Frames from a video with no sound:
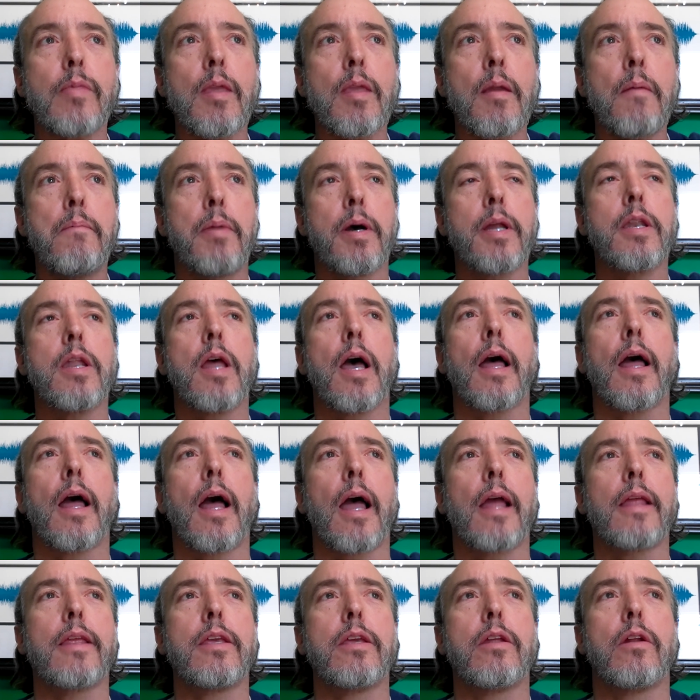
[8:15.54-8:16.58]
But
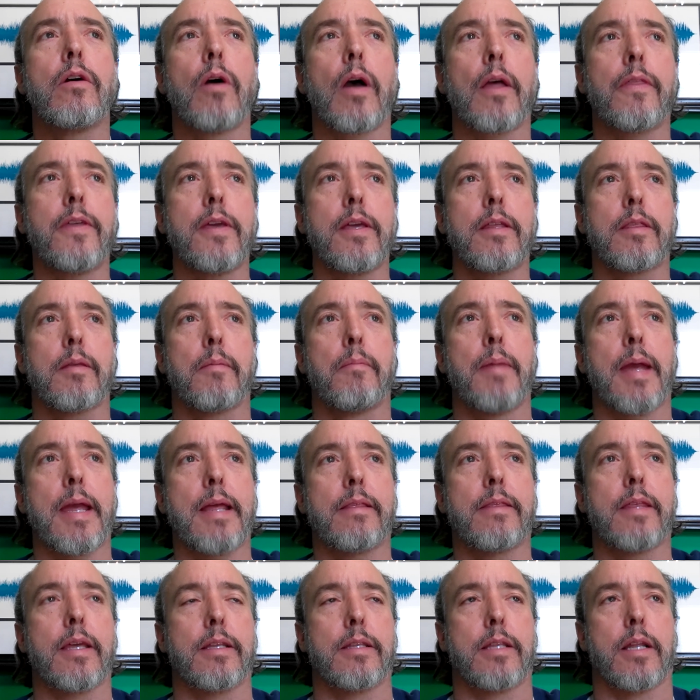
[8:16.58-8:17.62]
I, you know, I think the
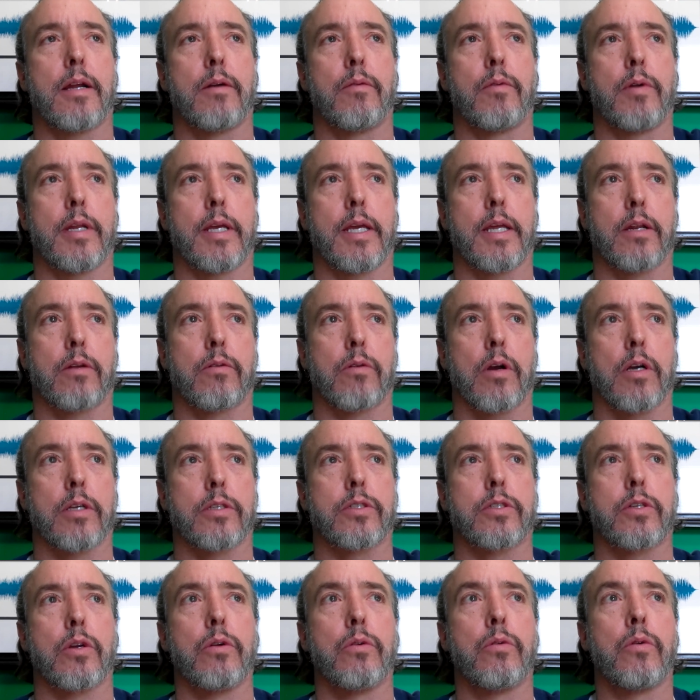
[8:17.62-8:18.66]
main thing that I want to get across.
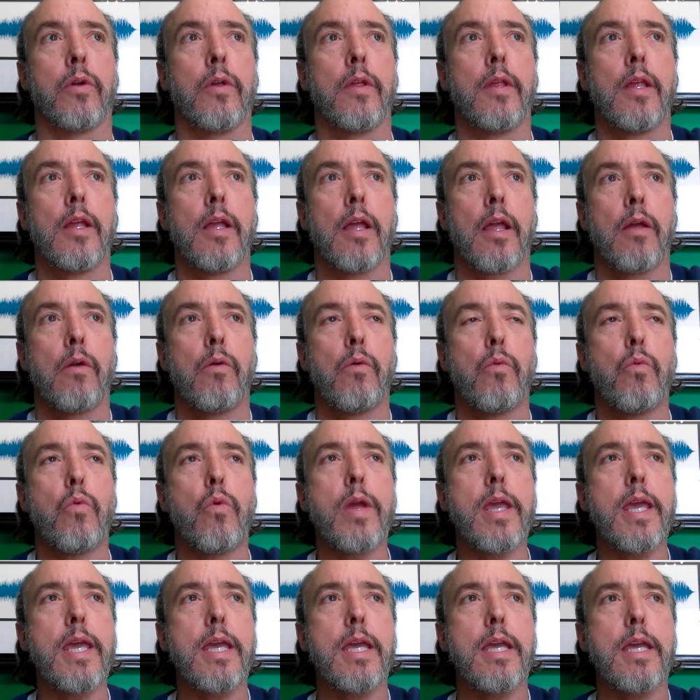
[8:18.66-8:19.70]
So
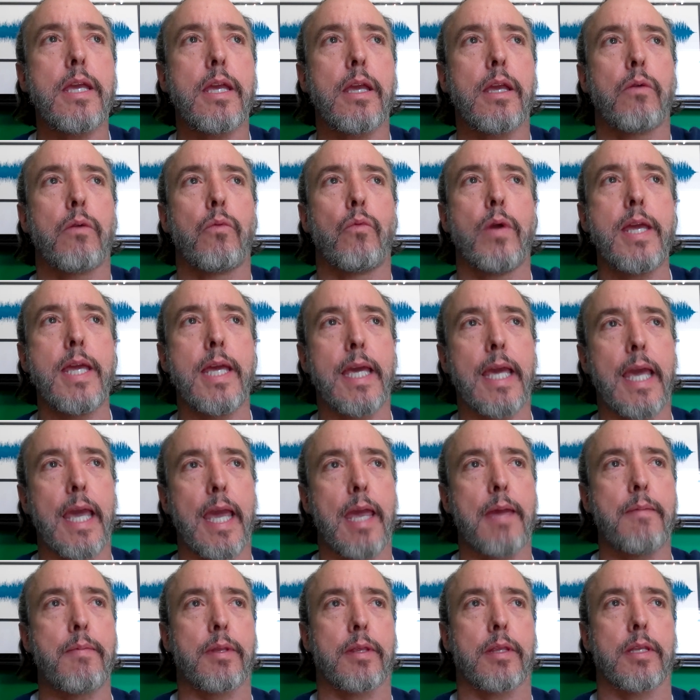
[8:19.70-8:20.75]
we
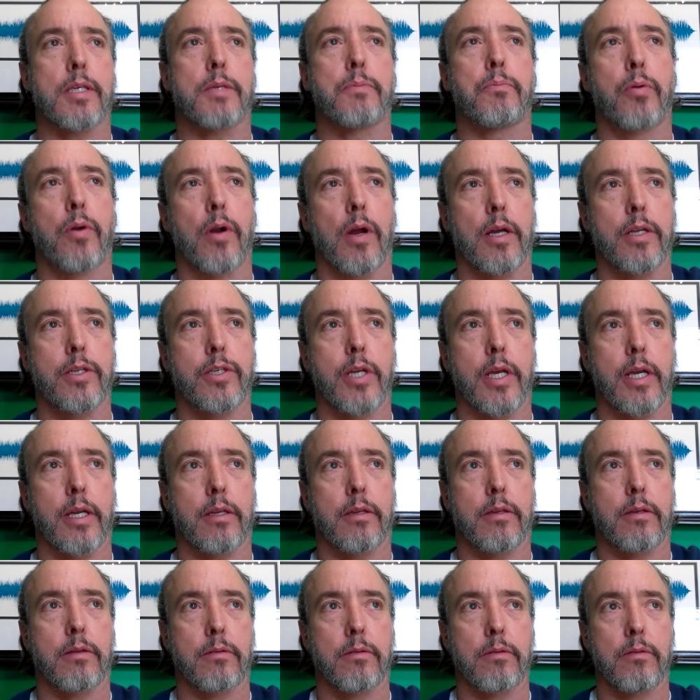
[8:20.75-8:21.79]
came at this project.
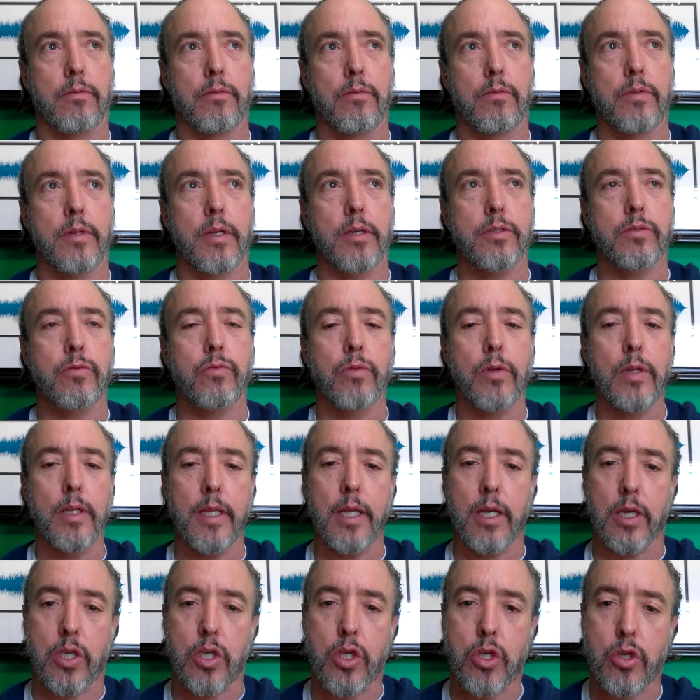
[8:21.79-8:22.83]
There's really
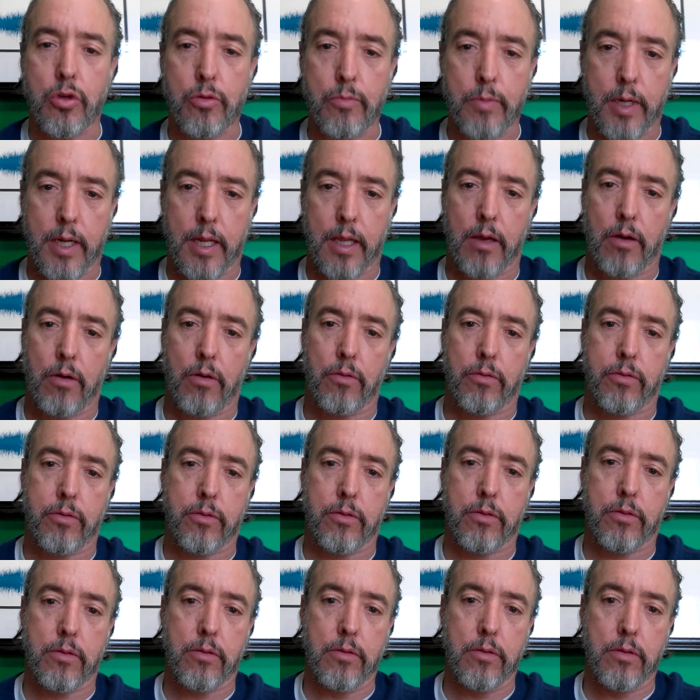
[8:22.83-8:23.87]
a human health
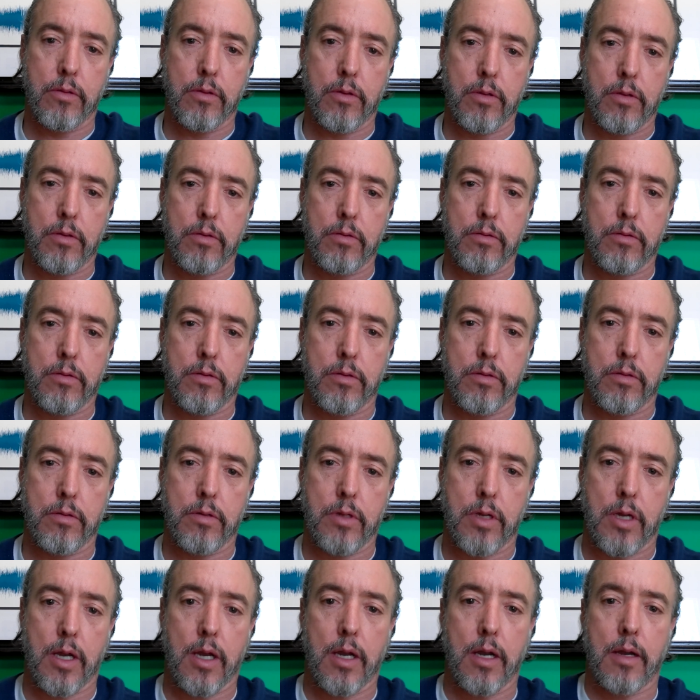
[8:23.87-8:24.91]

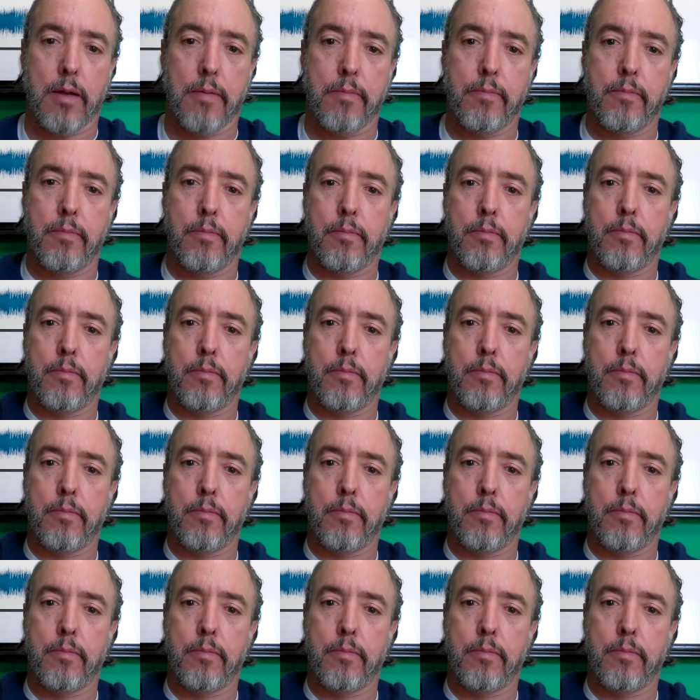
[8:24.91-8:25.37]
objective